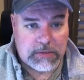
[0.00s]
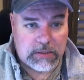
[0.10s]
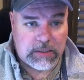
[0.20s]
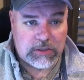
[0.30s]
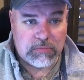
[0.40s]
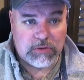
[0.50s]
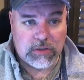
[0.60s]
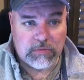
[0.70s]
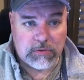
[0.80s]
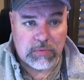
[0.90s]
to the customer
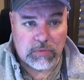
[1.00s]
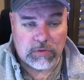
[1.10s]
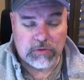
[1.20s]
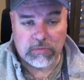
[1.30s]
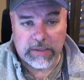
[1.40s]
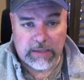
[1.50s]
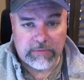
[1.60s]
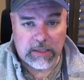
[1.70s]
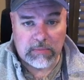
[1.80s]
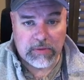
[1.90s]
service portals, and we have
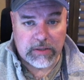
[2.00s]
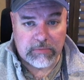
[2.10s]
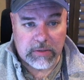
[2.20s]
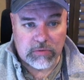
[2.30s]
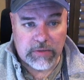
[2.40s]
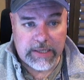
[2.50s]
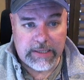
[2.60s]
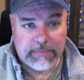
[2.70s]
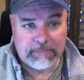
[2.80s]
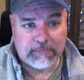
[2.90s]
a couple that have been
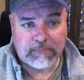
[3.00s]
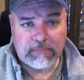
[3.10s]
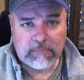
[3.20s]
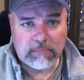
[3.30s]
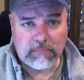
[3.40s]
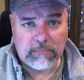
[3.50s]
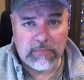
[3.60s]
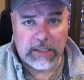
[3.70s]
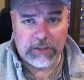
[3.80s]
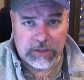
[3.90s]
created.
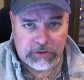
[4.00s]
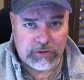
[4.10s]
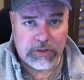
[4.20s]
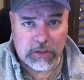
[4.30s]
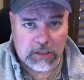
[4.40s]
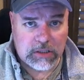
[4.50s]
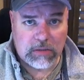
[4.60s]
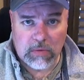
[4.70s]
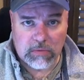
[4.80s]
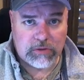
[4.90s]
And just so you're clear
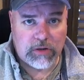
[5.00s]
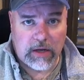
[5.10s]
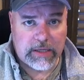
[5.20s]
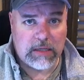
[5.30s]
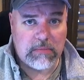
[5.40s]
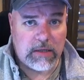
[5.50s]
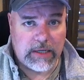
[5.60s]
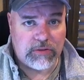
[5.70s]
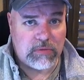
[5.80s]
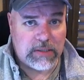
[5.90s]
on what we're talking about
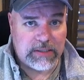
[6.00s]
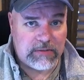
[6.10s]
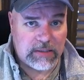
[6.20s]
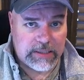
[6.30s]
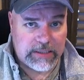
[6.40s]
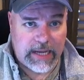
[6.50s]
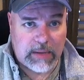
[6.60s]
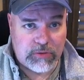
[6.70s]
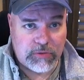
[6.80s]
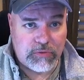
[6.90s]
as it relates to lead
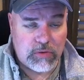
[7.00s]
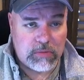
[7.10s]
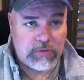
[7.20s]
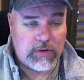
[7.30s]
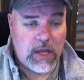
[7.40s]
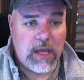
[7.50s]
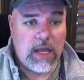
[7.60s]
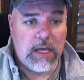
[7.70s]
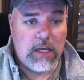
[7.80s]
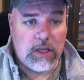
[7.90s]
capture forms,
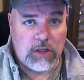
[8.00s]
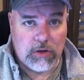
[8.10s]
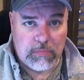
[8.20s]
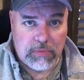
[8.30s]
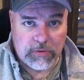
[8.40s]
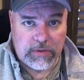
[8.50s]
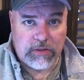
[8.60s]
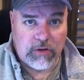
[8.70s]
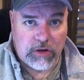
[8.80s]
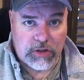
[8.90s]
you put
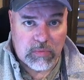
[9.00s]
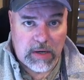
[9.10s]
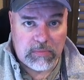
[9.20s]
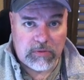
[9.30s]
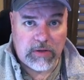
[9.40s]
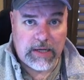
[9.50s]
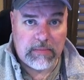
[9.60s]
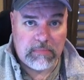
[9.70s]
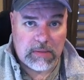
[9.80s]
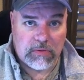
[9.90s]
these on your
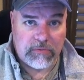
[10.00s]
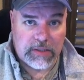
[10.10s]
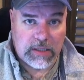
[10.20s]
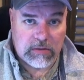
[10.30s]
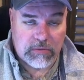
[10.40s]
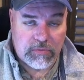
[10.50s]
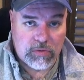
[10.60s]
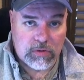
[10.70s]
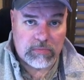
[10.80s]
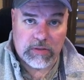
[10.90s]
website, people fill out the
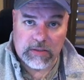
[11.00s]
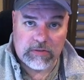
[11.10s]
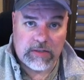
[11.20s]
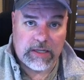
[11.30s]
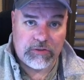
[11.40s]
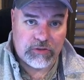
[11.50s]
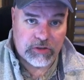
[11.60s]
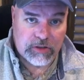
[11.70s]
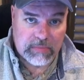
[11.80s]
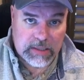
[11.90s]
forms. In this case, they're
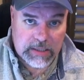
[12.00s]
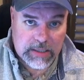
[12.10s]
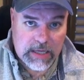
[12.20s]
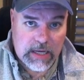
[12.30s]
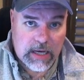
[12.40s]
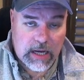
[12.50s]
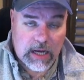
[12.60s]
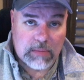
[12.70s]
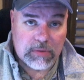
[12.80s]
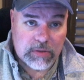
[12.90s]
going to be
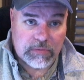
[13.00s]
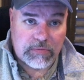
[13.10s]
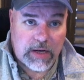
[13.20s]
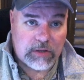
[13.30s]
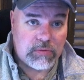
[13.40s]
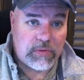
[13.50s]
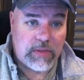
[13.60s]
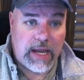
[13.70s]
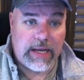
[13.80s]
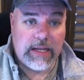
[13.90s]
uploading files with
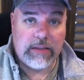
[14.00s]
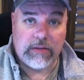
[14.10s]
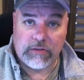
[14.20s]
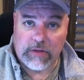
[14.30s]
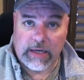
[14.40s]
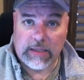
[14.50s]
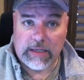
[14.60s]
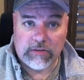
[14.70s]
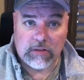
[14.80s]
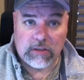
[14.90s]
that. They're
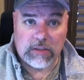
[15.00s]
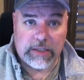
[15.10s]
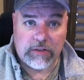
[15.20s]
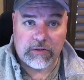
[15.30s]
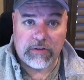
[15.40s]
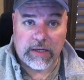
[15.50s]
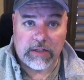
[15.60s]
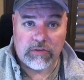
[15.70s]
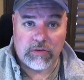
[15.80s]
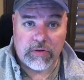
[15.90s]
stylized to look like your
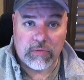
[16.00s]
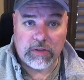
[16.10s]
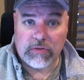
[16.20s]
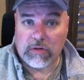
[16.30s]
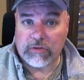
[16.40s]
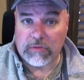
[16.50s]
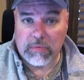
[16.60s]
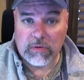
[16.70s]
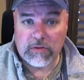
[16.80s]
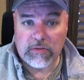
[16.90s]
site. So if you went to our
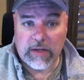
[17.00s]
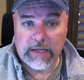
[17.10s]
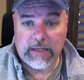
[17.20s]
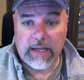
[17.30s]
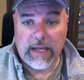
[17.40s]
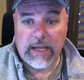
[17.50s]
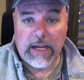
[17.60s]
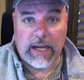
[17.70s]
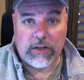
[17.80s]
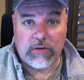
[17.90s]
support site
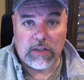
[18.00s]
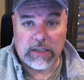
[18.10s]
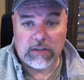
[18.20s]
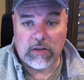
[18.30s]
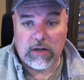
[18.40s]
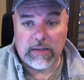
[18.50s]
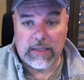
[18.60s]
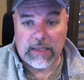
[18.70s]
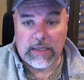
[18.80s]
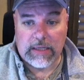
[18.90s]
and you clicked on
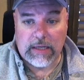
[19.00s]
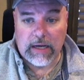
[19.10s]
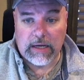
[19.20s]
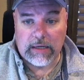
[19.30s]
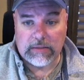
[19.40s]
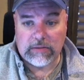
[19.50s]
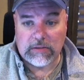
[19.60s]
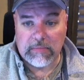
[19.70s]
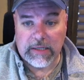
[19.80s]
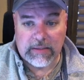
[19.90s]
the
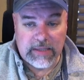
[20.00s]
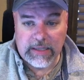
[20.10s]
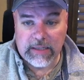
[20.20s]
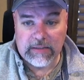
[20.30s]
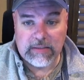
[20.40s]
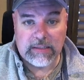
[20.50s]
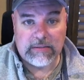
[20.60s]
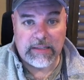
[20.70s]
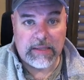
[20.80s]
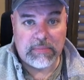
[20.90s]
submit a ticket as an
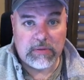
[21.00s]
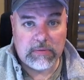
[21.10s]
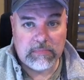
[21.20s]
example,